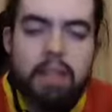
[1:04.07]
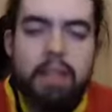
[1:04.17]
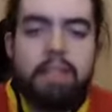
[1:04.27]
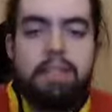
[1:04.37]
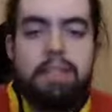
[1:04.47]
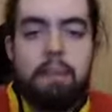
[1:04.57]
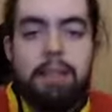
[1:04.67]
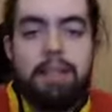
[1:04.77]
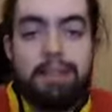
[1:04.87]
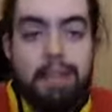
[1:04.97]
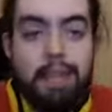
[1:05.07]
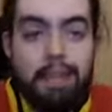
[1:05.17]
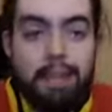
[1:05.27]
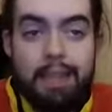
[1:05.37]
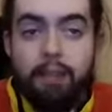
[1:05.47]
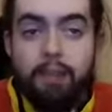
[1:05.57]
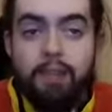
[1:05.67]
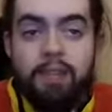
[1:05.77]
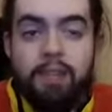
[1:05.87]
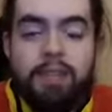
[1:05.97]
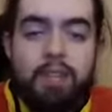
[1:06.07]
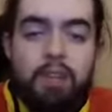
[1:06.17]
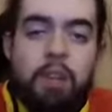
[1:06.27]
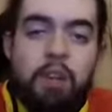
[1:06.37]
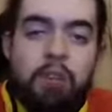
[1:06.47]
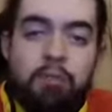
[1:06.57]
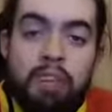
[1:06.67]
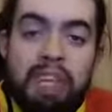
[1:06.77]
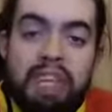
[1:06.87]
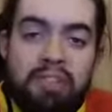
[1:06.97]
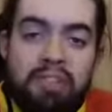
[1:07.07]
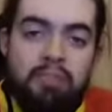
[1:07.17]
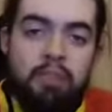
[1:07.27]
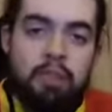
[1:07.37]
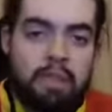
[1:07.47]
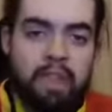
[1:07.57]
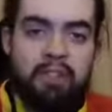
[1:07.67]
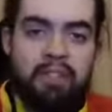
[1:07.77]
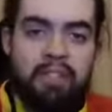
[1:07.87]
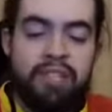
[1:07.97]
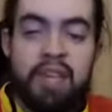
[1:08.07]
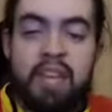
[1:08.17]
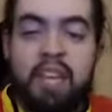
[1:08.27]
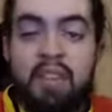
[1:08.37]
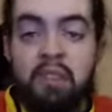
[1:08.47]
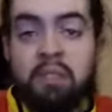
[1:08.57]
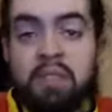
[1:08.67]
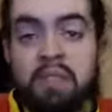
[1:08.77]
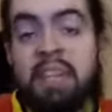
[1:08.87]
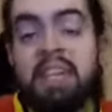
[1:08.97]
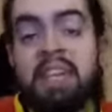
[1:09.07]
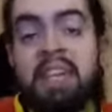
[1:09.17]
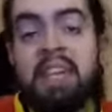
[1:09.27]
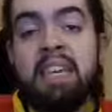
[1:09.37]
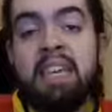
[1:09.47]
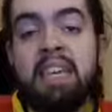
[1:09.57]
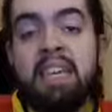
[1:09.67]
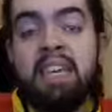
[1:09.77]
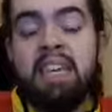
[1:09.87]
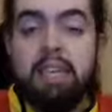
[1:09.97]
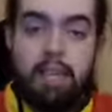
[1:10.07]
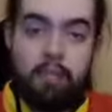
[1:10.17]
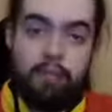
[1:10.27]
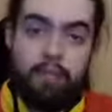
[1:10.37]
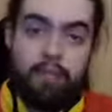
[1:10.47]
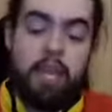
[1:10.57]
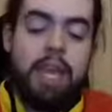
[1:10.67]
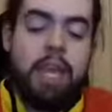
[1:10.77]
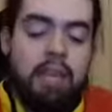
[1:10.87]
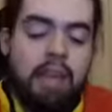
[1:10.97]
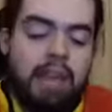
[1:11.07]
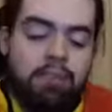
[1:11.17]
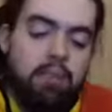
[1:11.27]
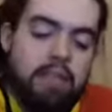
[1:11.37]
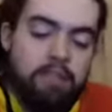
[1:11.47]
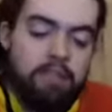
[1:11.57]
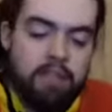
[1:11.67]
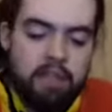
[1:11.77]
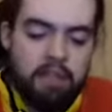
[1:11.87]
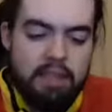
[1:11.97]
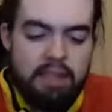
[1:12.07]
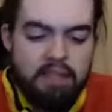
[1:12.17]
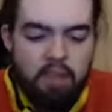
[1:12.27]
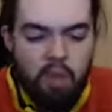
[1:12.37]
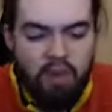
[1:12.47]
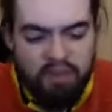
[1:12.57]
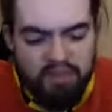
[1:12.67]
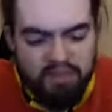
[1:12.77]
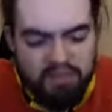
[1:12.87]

It smells like licorice. Really strong licorice. And I don't like licorice. Well, I suppose it did go off